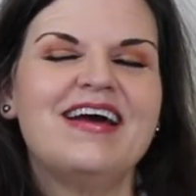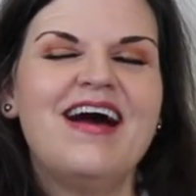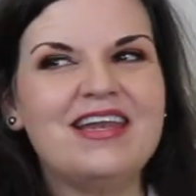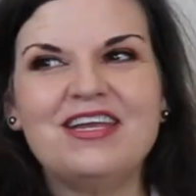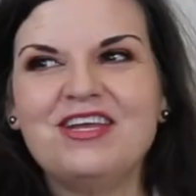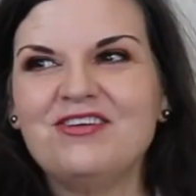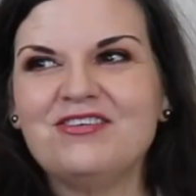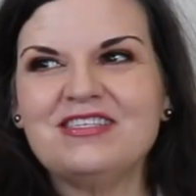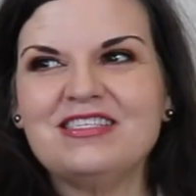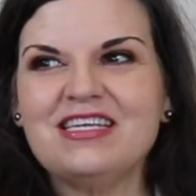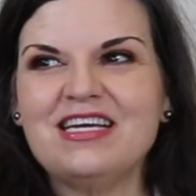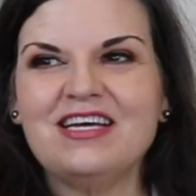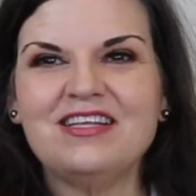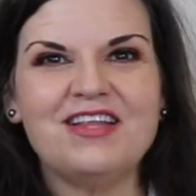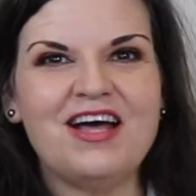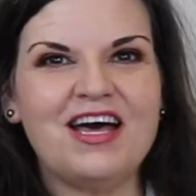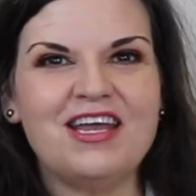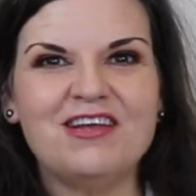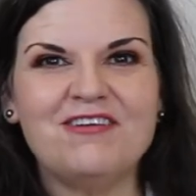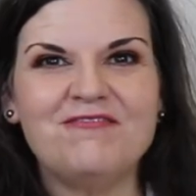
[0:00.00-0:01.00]
And you'll see a
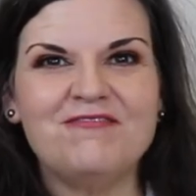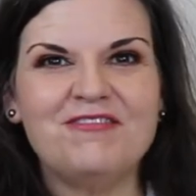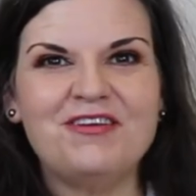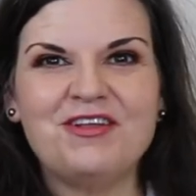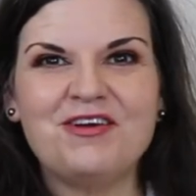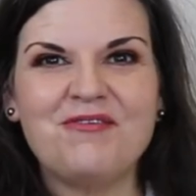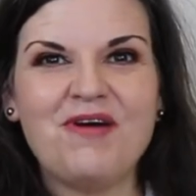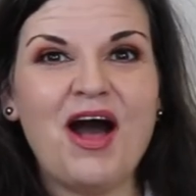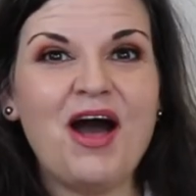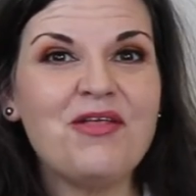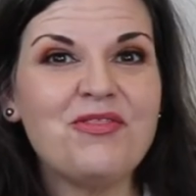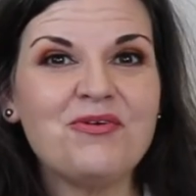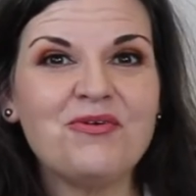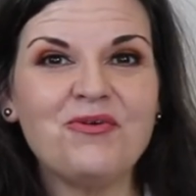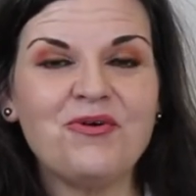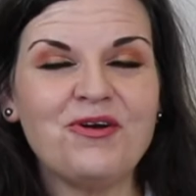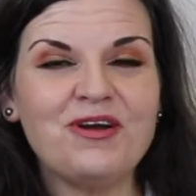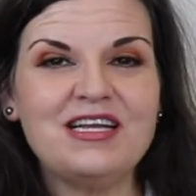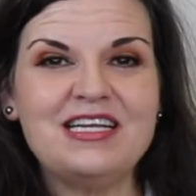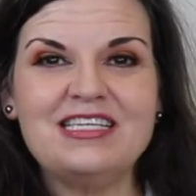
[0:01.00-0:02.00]
lot of, you know, other
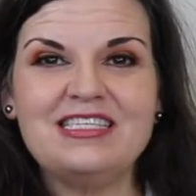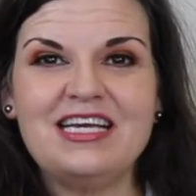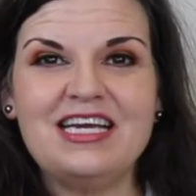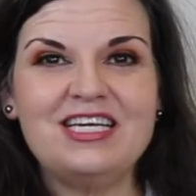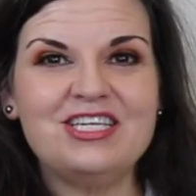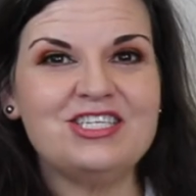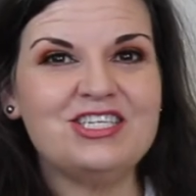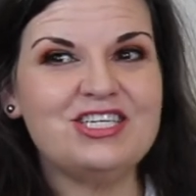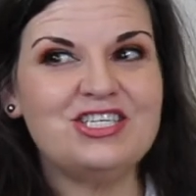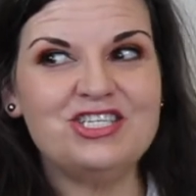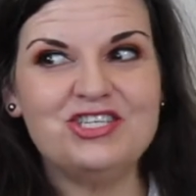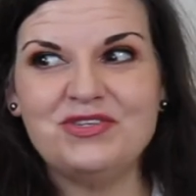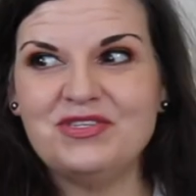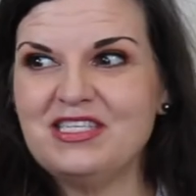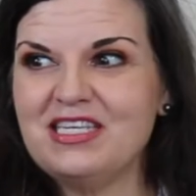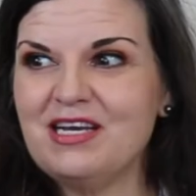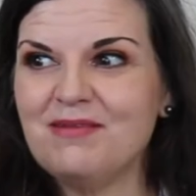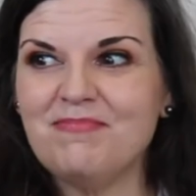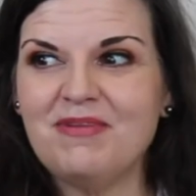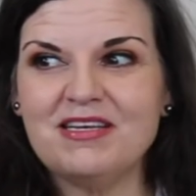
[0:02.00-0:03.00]
organizations, you
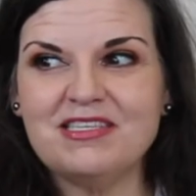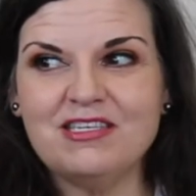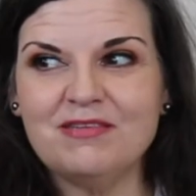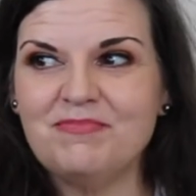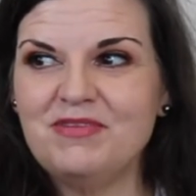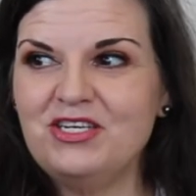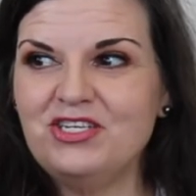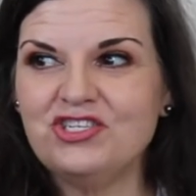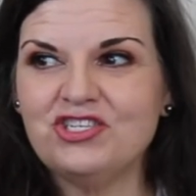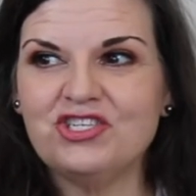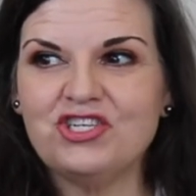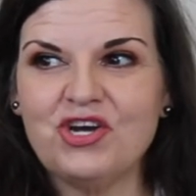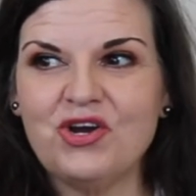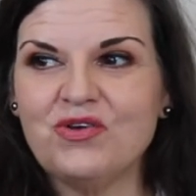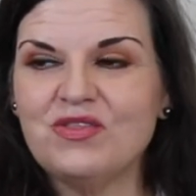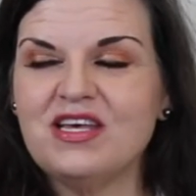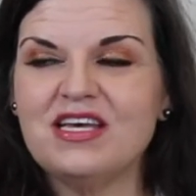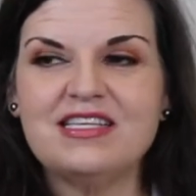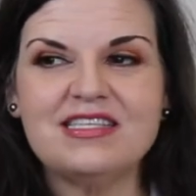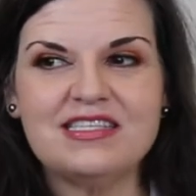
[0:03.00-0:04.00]
see a puzzle piece, you know,
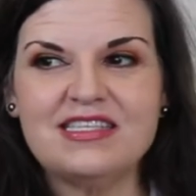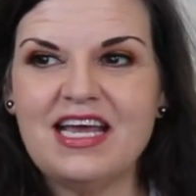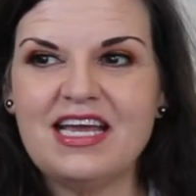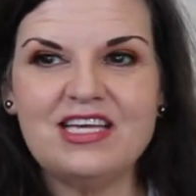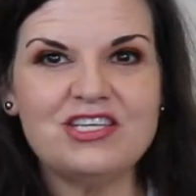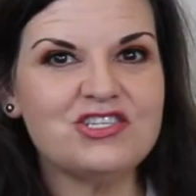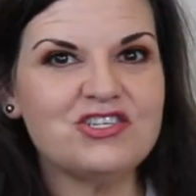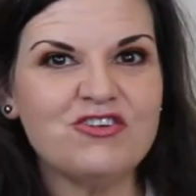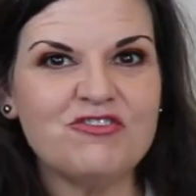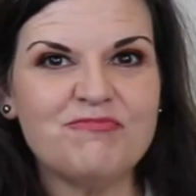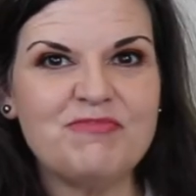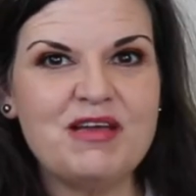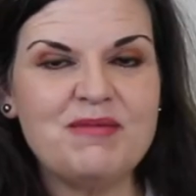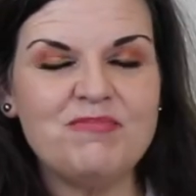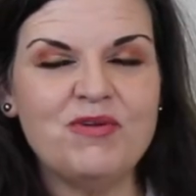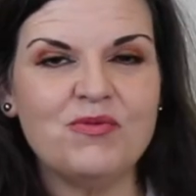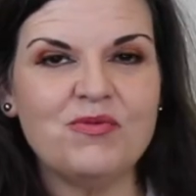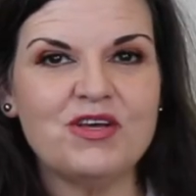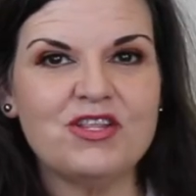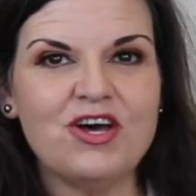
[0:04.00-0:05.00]
that they serve
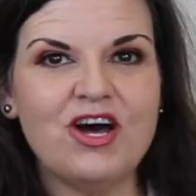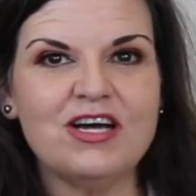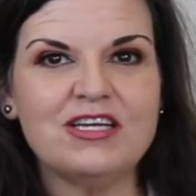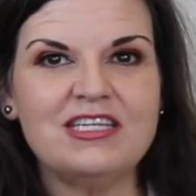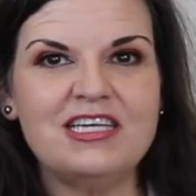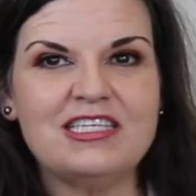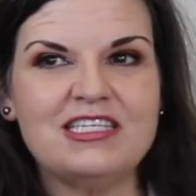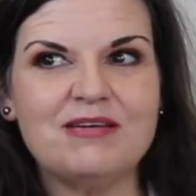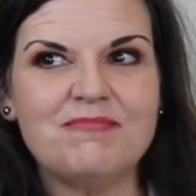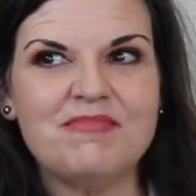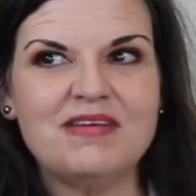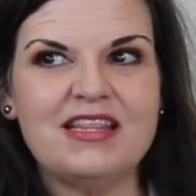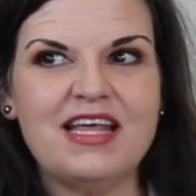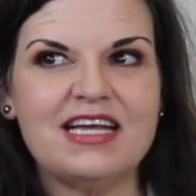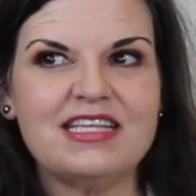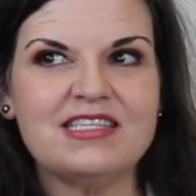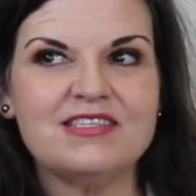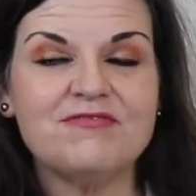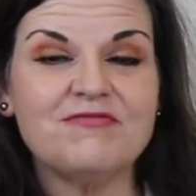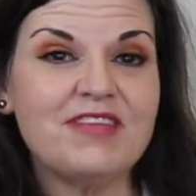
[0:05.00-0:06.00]
people with autism, but
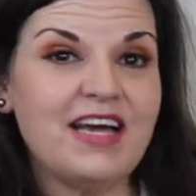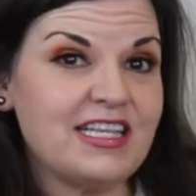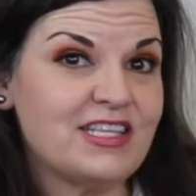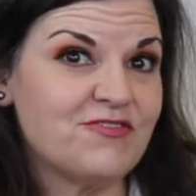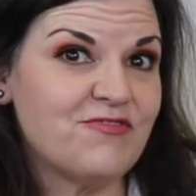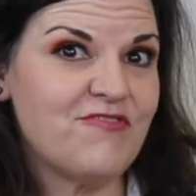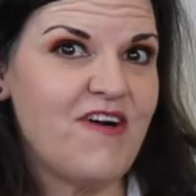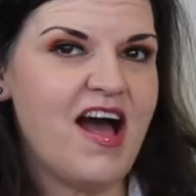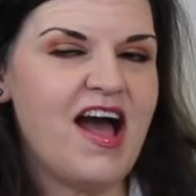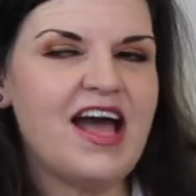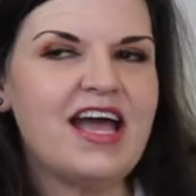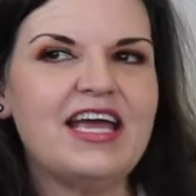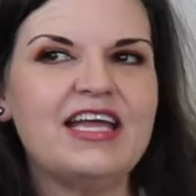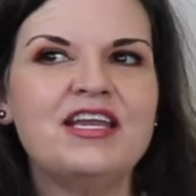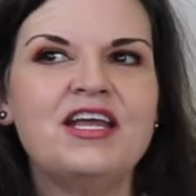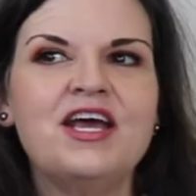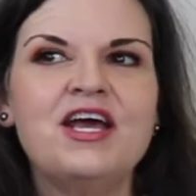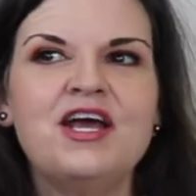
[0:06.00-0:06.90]
that's fine.